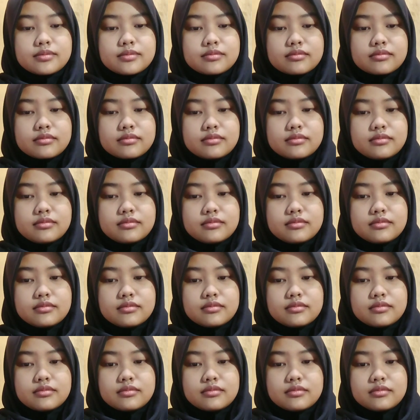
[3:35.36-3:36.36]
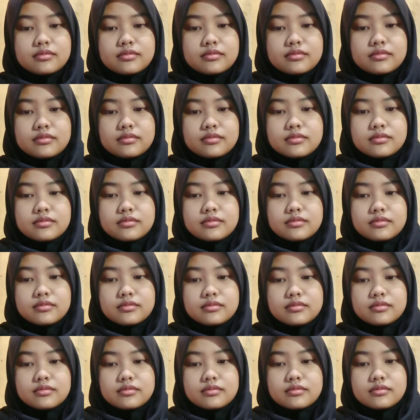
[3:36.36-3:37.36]
When one of the waitresses was
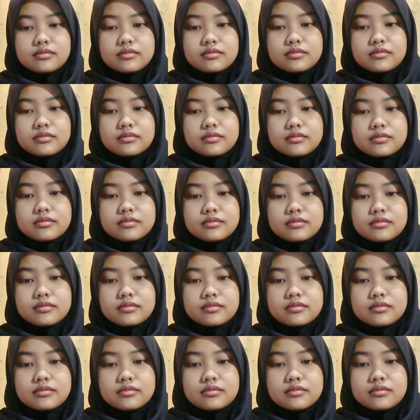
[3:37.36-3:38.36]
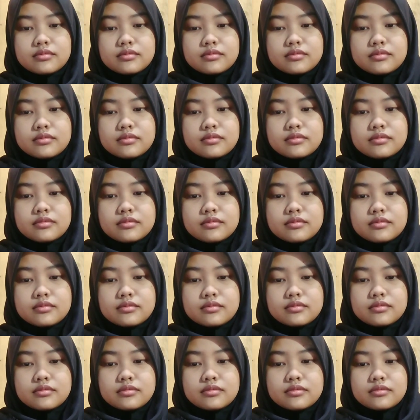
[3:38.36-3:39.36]
rushing to open the door for a
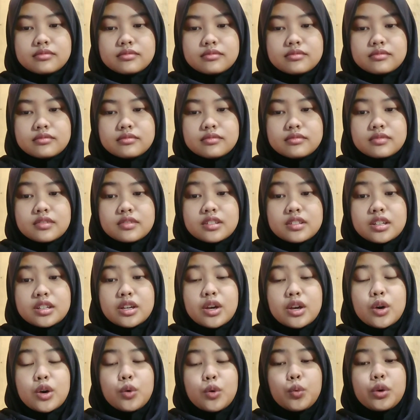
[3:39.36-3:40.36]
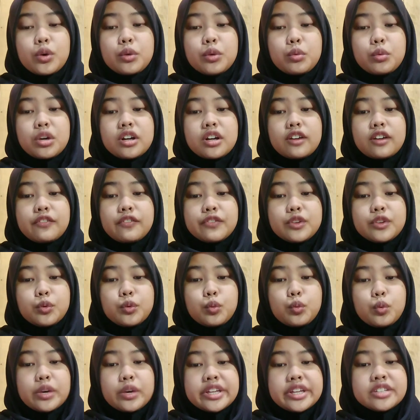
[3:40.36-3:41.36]
customer. When one of the
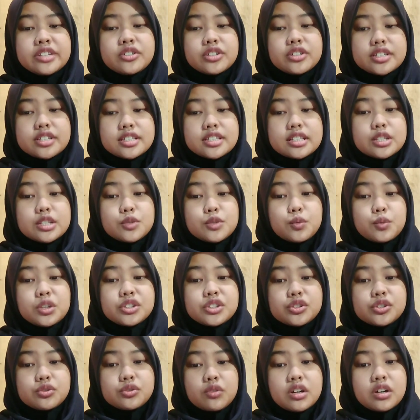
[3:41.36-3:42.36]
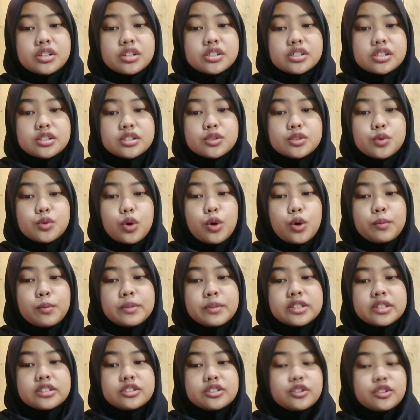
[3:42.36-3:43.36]
waitresses was rushing to
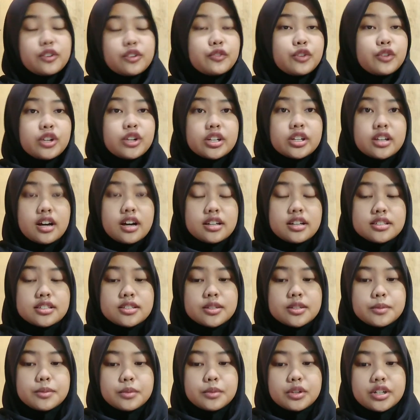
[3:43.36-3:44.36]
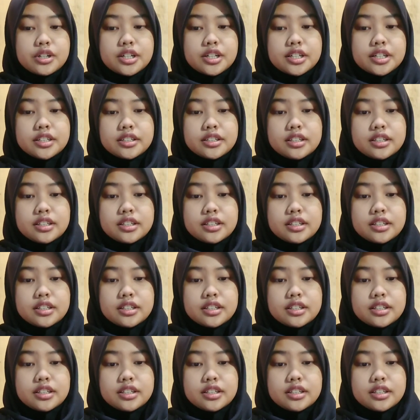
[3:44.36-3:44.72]
open the door for a customer.